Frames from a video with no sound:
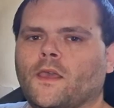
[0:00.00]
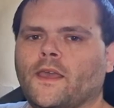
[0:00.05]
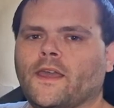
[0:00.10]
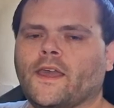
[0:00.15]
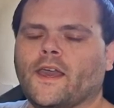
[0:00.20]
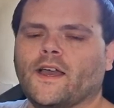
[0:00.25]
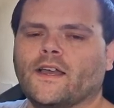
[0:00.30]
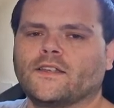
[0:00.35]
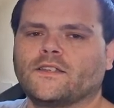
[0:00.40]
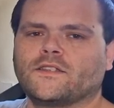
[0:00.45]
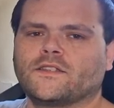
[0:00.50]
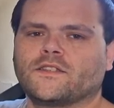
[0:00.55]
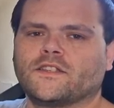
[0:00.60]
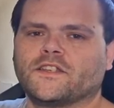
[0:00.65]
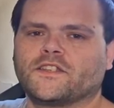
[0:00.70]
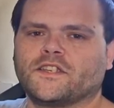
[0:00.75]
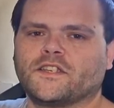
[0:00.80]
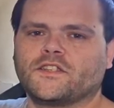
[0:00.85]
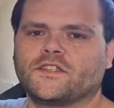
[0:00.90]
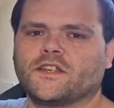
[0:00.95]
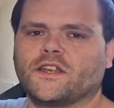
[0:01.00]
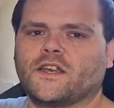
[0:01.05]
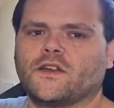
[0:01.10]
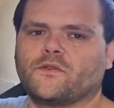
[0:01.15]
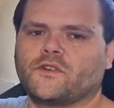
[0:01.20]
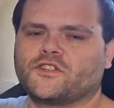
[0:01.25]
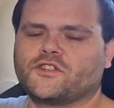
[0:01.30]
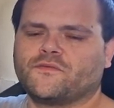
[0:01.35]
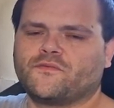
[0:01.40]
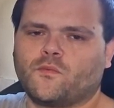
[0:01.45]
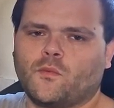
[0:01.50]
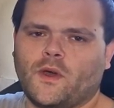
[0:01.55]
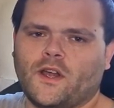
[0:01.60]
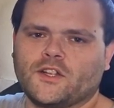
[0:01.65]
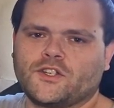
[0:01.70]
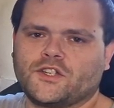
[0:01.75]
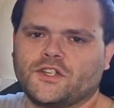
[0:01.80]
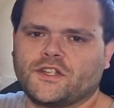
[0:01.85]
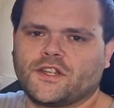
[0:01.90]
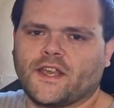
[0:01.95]
Hey guys, this is Richard from
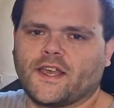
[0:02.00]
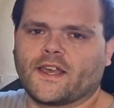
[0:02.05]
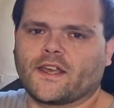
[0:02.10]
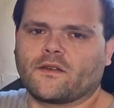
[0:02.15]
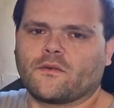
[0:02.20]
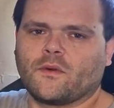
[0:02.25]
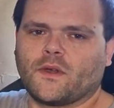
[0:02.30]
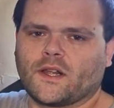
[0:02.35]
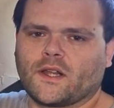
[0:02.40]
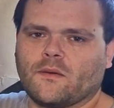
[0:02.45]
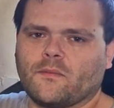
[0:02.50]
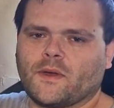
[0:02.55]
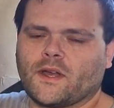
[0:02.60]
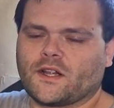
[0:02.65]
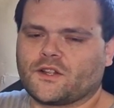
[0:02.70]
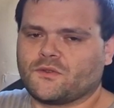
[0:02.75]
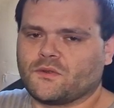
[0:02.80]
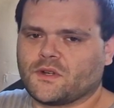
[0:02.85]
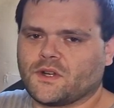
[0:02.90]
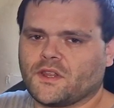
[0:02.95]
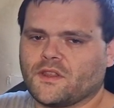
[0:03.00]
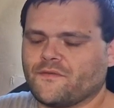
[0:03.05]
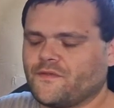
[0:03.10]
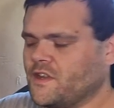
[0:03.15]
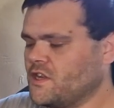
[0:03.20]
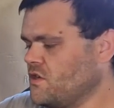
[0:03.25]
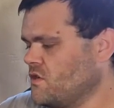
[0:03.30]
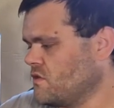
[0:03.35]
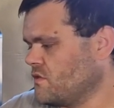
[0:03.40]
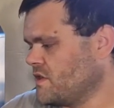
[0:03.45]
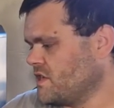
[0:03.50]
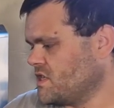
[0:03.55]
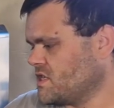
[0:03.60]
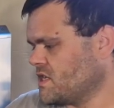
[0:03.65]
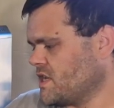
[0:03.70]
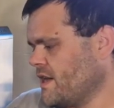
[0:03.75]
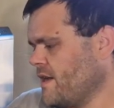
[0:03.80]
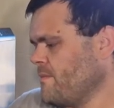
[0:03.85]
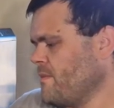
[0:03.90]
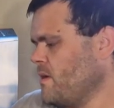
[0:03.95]
Welshy Tech. Welcome back to another video. This
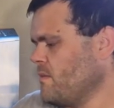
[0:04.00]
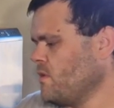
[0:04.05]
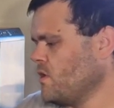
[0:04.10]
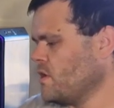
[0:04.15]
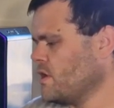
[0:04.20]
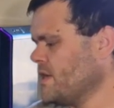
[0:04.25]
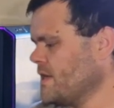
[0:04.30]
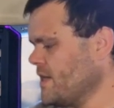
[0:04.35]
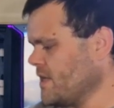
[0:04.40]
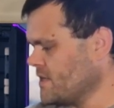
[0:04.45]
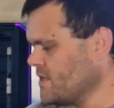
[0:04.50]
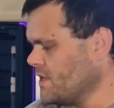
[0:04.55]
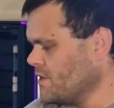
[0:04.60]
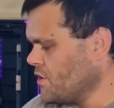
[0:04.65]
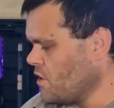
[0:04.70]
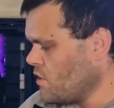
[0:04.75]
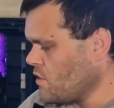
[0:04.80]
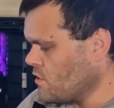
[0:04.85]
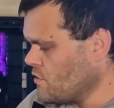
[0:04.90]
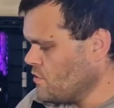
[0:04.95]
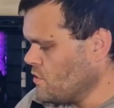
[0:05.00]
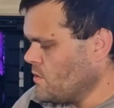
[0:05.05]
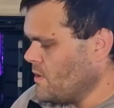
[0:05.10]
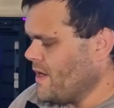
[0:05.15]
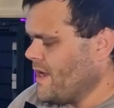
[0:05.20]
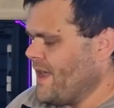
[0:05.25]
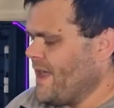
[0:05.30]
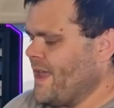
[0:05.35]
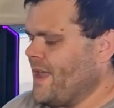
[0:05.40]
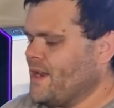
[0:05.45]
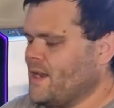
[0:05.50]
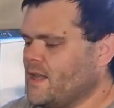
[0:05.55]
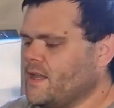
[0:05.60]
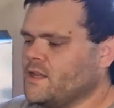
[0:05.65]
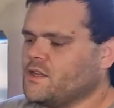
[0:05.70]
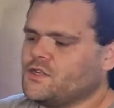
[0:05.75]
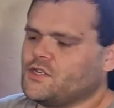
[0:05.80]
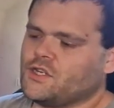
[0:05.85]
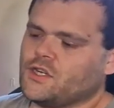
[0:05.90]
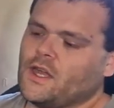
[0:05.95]
time I'm looking at the Noctua
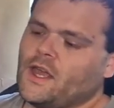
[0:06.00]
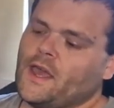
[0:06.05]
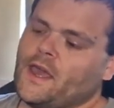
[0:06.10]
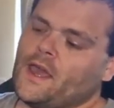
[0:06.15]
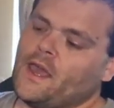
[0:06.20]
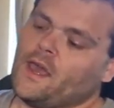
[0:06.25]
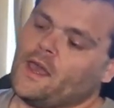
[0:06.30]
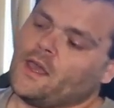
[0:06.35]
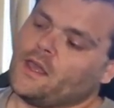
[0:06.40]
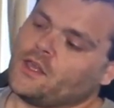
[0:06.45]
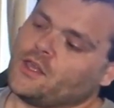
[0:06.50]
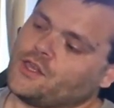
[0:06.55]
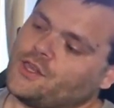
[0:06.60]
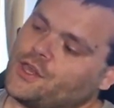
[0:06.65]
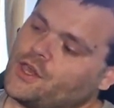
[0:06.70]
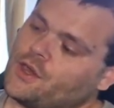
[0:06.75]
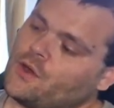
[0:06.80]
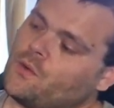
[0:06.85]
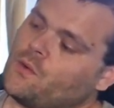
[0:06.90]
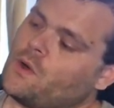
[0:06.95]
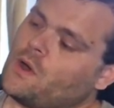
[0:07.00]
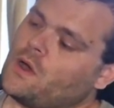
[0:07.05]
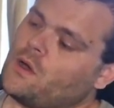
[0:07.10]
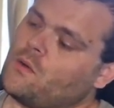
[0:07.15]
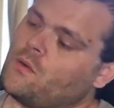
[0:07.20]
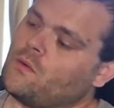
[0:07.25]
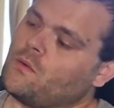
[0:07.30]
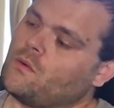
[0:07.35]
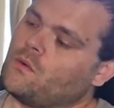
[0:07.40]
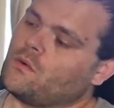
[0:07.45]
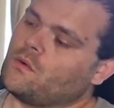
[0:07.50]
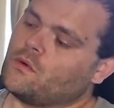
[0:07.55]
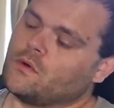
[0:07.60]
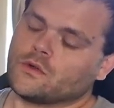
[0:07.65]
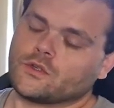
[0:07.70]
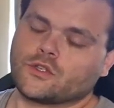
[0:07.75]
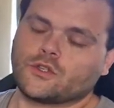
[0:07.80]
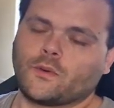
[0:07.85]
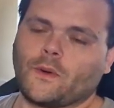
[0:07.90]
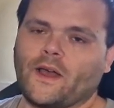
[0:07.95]
NH u
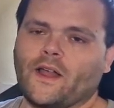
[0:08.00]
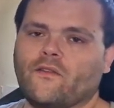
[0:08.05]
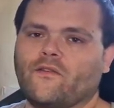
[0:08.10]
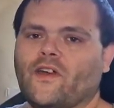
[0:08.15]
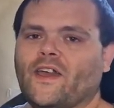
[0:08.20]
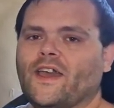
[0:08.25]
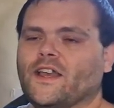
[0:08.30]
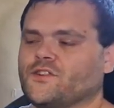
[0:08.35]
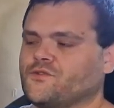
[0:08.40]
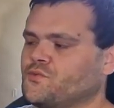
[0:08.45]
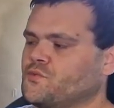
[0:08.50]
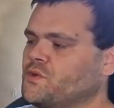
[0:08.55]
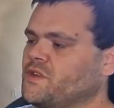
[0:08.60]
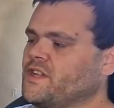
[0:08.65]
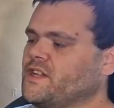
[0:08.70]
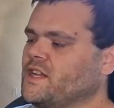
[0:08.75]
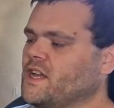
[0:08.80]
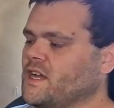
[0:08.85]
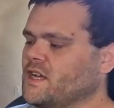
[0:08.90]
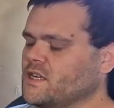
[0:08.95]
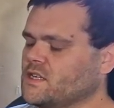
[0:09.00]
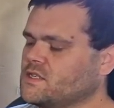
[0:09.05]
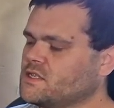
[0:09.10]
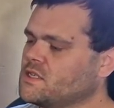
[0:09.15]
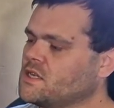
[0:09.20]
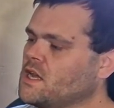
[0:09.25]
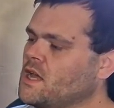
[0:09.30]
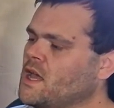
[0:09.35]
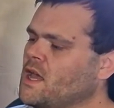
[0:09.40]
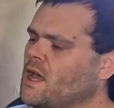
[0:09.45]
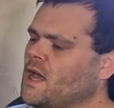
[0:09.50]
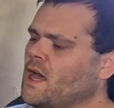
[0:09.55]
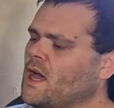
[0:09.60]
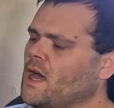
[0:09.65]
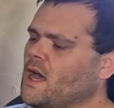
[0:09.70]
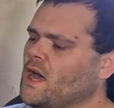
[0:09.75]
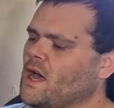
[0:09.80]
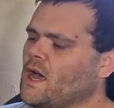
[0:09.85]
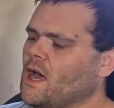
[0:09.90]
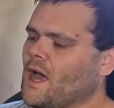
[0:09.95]
12s Redux.
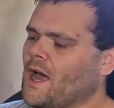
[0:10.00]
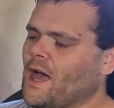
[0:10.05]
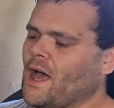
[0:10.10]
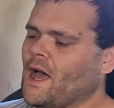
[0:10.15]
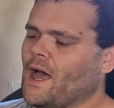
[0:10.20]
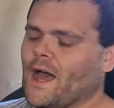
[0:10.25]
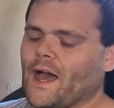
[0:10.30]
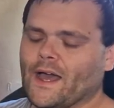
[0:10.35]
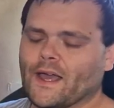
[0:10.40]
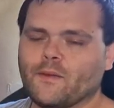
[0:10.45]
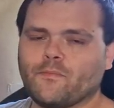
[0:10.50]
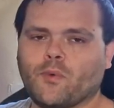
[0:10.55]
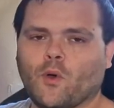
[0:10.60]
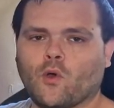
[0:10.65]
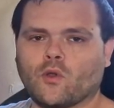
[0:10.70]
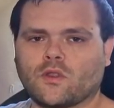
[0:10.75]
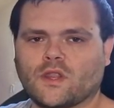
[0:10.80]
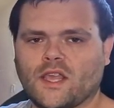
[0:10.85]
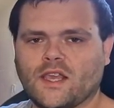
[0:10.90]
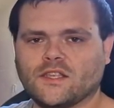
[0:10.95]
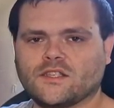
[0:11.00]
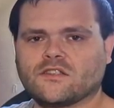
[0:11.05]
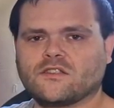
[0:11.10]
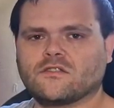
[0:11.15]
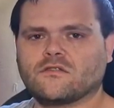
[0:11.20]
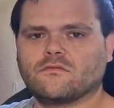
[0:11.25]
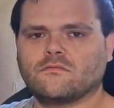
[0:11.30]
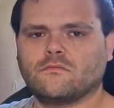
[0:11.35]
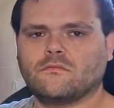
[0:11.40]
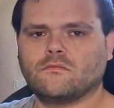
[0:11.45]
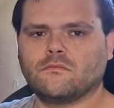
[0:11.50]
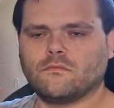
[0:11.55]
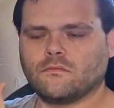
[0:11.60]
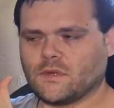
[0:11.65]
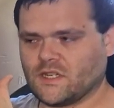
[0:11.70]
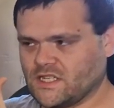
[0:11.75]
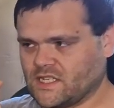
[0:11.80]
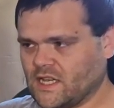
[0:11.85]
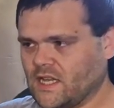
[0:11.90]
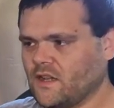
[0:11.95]
I bought this
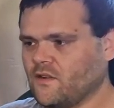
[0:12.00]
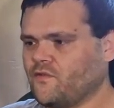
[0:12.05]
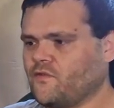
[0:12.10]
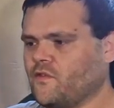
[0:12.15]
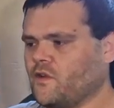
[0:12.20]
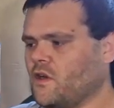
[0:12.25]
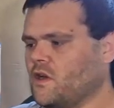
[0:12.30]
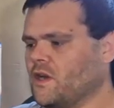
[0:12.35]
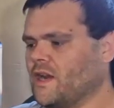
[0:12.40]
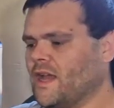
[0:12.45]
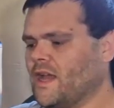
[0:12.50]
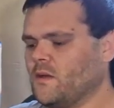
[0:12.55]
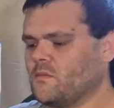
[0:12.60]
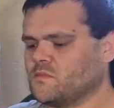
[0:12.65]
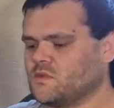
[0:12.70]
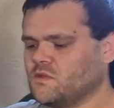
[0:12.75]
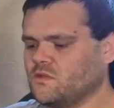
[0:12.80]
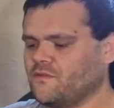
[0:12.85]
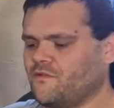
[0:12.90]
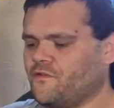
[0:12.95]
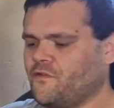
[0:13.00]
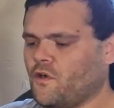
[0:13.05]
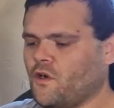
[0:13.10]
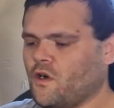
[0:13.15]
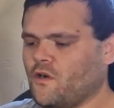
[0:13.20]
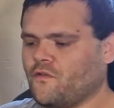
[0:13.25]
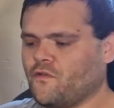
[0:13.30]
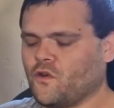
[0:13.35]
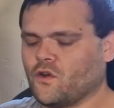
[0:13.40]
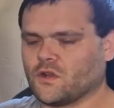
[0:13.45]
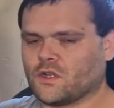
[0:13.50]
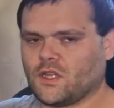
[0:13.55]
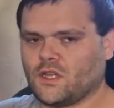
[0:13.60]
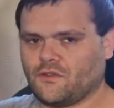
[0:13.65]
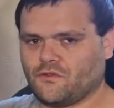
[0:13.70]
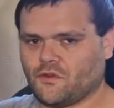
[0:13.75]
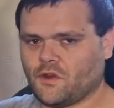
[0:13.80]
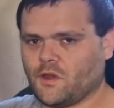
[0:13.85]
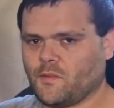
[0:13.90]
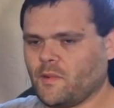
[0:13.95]
myself on Amazon for
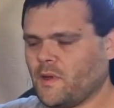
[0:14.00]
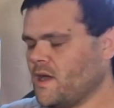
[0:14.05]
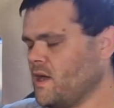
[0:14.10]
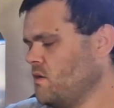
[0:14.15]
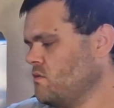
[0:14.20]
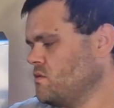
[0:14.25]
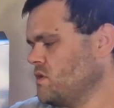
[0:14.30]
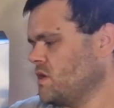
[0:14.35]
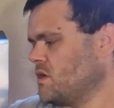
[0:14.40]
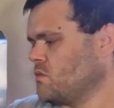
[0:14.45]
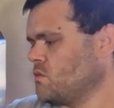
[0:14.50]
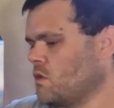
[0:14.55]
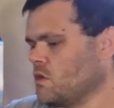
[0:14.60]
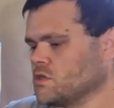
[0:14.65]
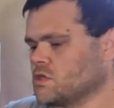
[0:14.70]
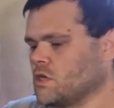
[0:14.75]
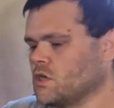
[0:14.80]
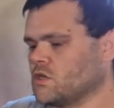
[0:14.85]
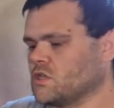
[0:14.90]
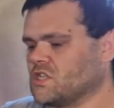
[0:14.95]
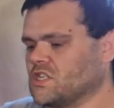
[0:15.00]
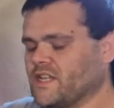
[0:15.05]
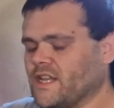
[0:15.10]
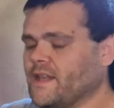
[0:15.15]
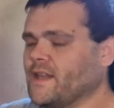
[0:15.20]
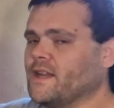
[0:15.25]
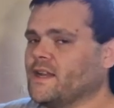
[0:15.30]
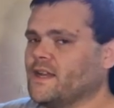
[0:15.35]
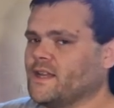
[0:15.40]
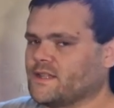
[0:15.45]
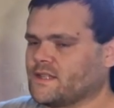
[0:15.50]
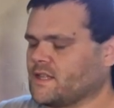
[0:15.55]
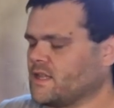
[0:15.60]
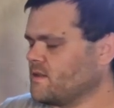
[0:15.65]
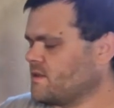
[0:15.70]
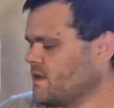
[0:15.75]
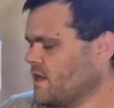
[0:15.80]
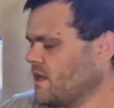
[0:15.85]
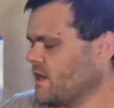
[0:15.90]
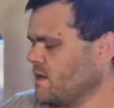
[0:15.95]
£43. It was on sale at
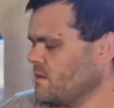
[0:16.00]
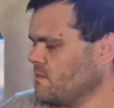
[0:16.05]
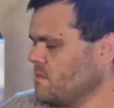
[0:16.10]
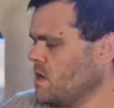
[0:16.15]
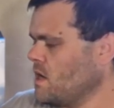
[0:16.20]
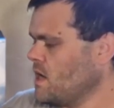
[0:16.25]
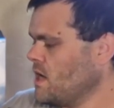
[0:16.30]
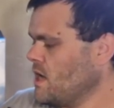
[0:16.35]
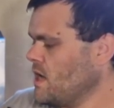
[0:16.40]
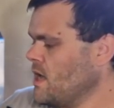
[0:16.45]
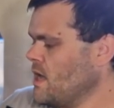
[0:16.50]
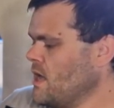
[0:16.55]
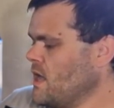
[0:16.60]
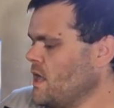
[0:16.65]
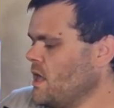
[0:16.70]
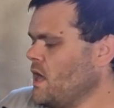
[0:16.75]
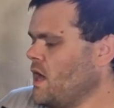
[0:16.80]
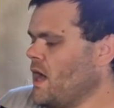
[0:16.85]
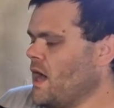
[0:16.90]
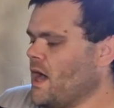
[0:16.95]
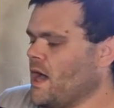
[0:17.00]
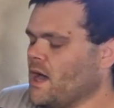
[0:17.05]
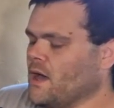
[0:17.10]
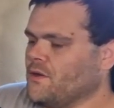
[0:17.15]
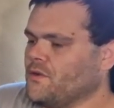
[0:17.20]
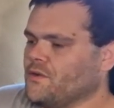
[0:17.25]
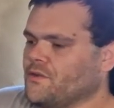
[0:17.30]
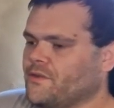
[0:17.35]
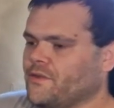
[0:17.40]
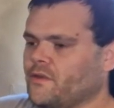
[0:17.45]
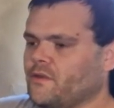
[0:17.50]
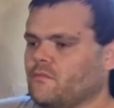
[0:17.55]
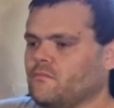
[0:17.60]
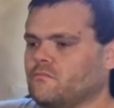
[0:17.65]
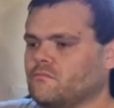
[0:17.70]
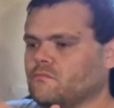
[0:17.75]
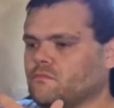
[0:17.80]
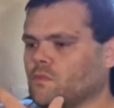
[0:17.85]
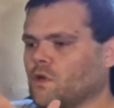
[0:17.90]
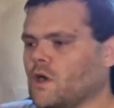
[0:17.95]
that time, and
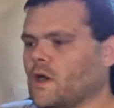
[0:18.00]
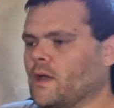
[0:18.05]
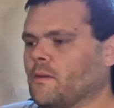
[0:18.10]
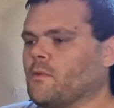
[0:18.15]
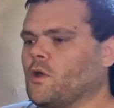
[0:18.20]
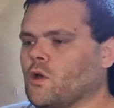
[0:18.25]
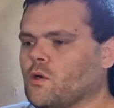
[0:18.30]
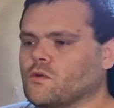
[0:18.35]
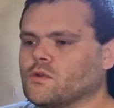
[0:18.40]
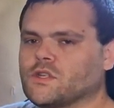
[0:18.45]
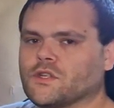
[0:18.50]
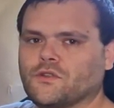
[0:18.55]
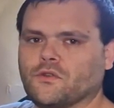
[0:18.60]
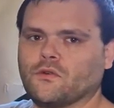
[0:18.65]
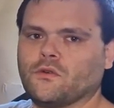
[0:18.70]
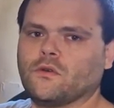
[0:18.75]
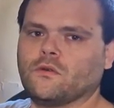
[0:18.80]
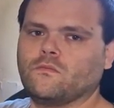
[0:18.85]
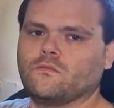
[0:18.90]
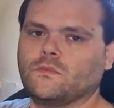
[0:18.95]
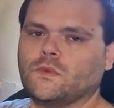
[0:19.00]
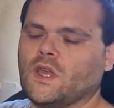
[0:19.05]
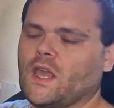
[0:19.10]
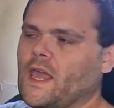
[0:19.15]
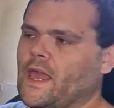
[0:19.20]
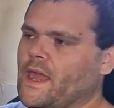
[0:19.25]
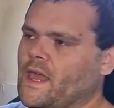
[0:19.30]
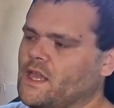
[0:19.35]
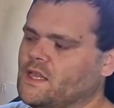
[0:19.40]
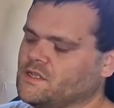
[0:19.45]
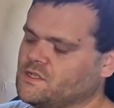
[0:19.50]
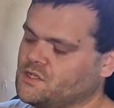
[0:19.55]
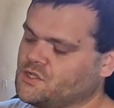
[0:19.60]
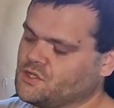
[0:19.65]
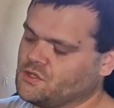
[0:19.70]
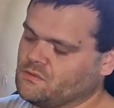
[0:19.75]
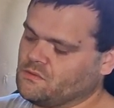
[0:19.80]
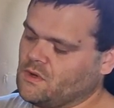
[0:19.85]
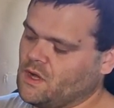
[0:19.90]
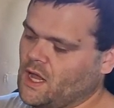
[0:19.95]
what I'm going to do
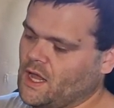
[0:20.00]
is